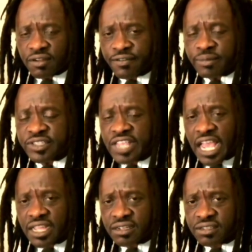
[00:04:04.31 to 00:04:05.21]
from
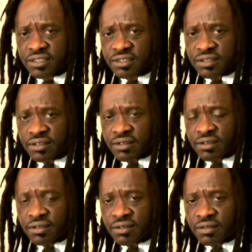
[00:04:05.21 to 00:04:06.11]
science,
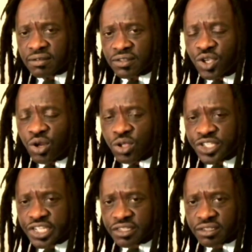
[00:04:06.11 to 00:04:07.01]

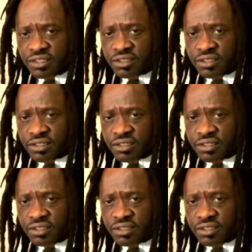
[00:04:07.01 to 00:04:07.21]
theologians,